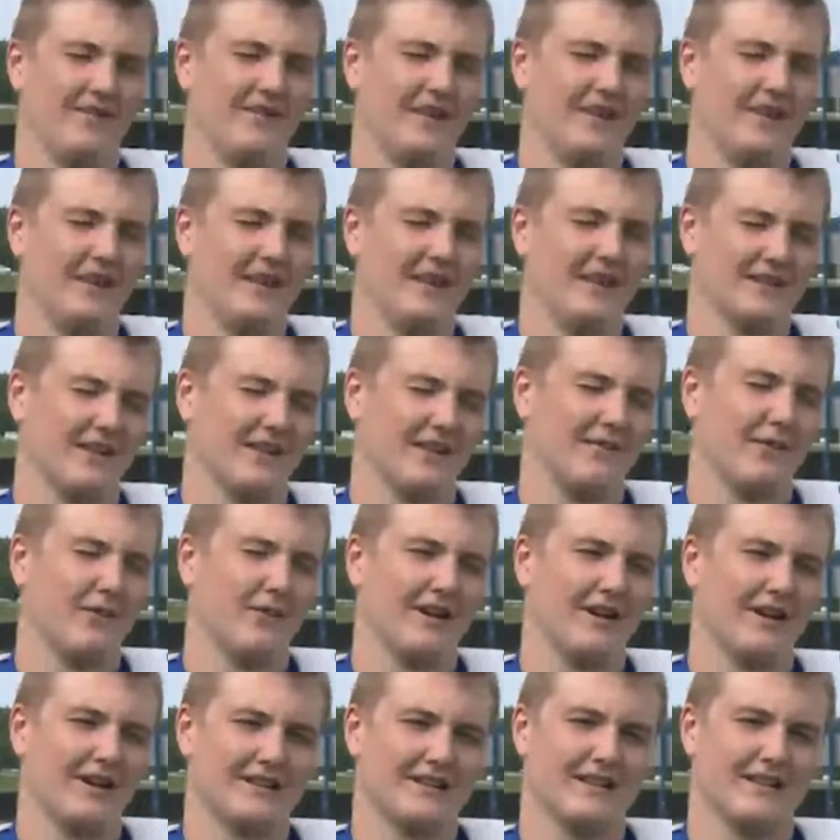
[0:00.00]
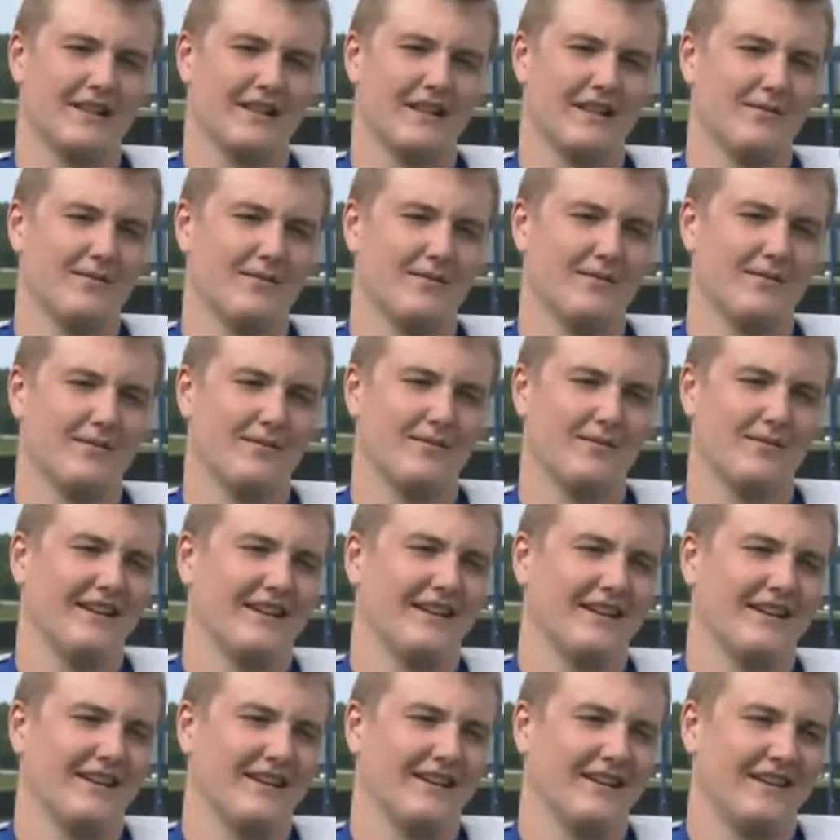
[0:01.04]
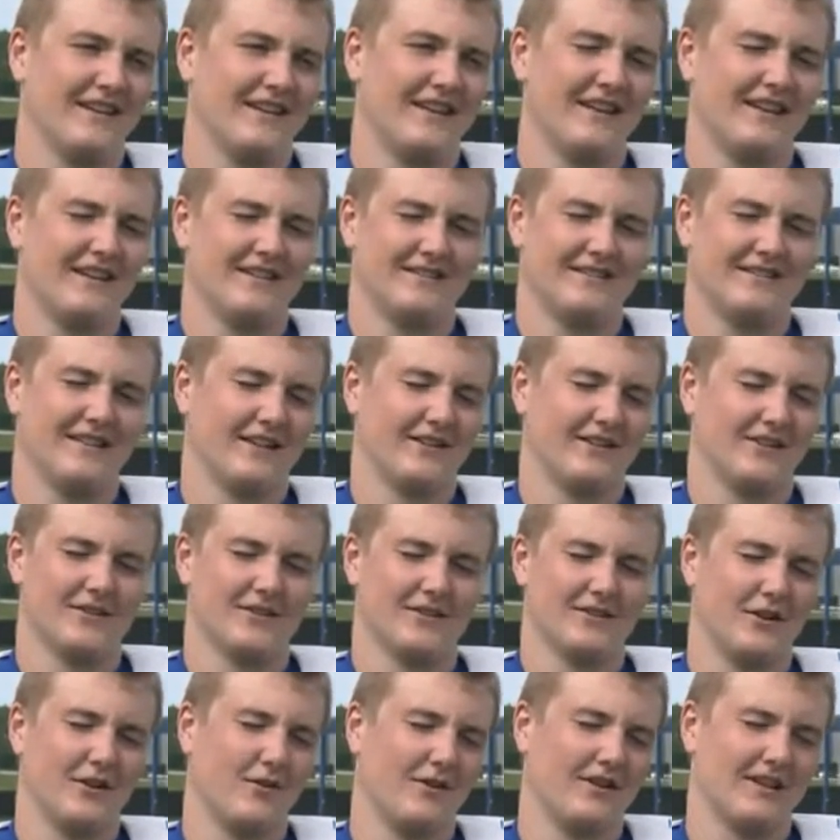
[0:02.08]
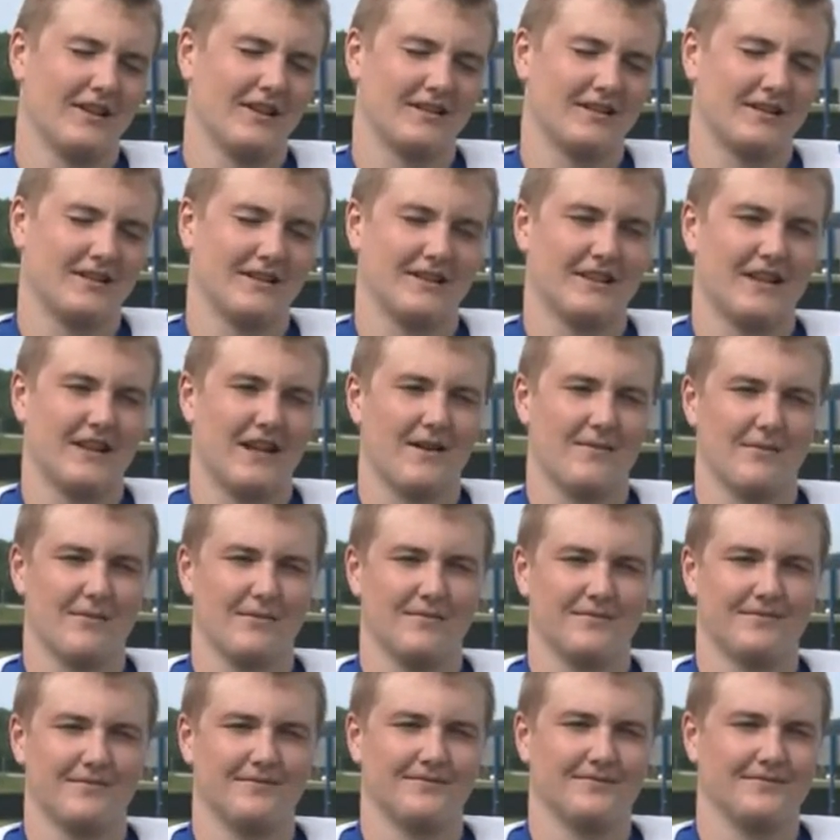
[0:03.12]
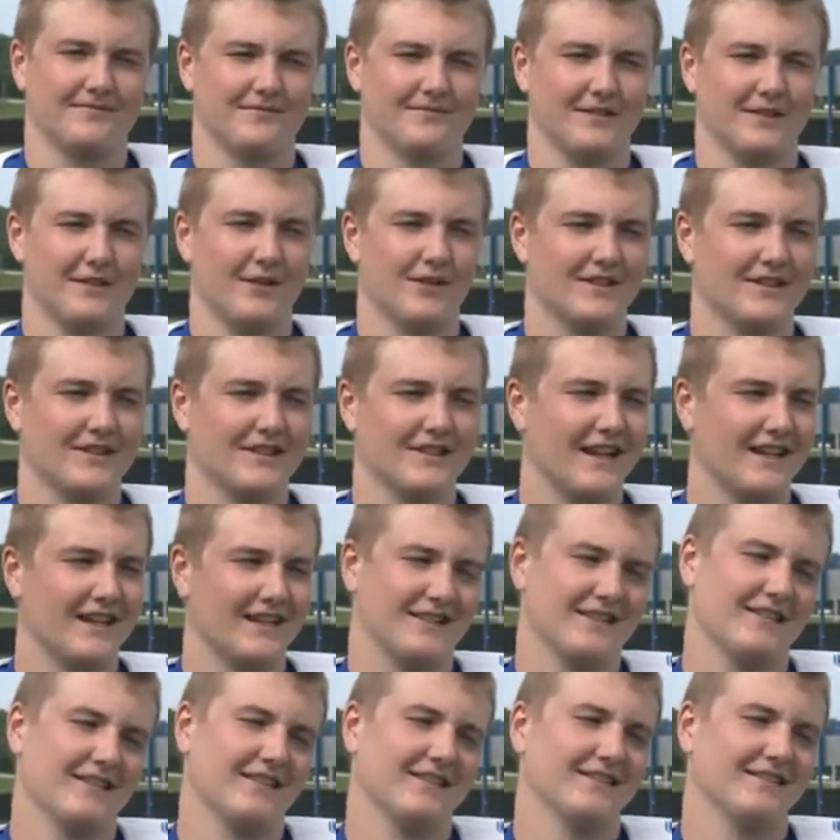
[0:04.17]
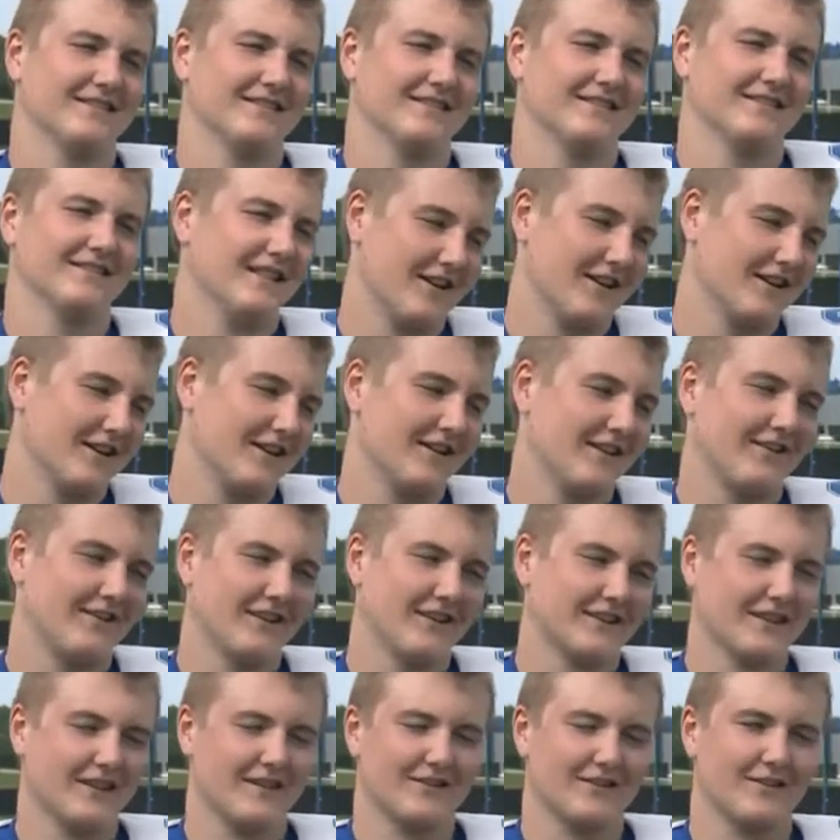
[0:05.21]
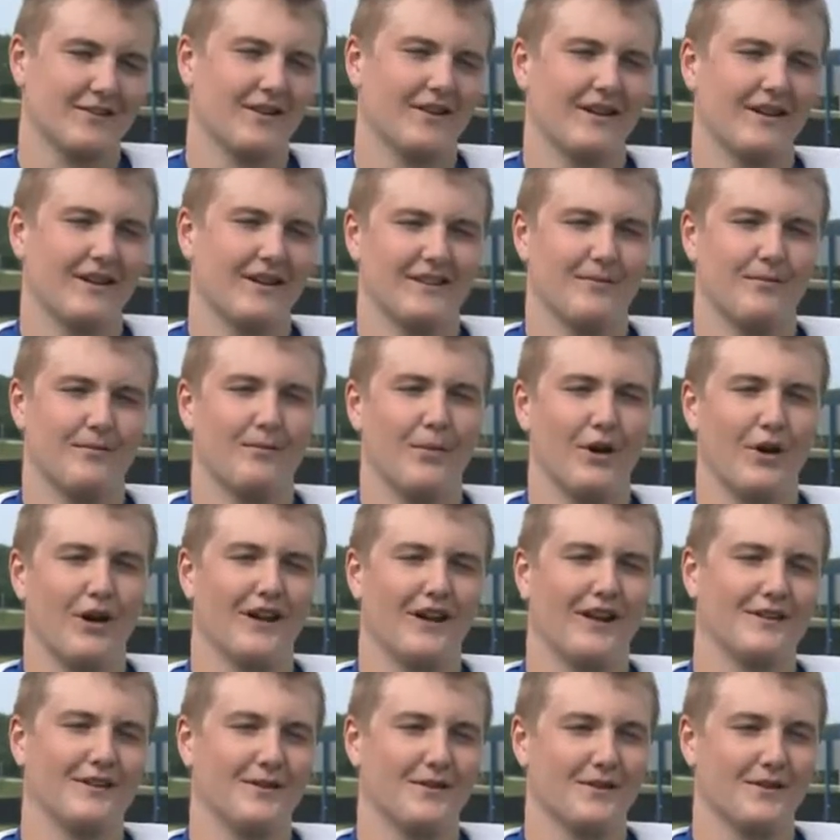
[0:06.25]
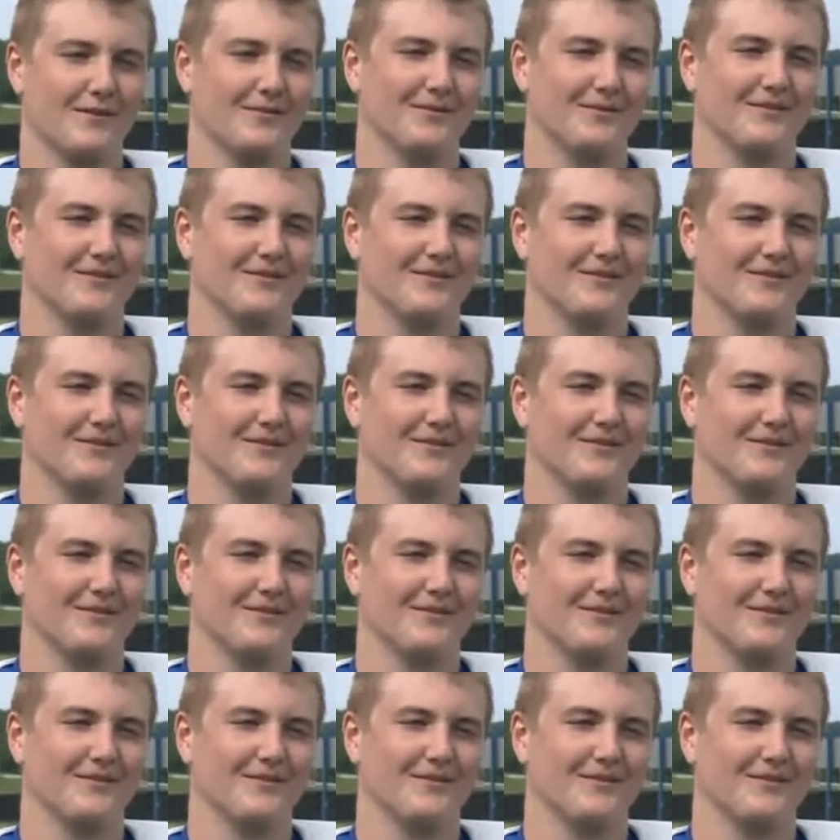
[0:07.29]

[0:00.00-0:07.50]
he gets like a full head of steam, he's like there's no one that's going to stop him. So it's nice to he's on defense now, so I don't have to butt heads with him.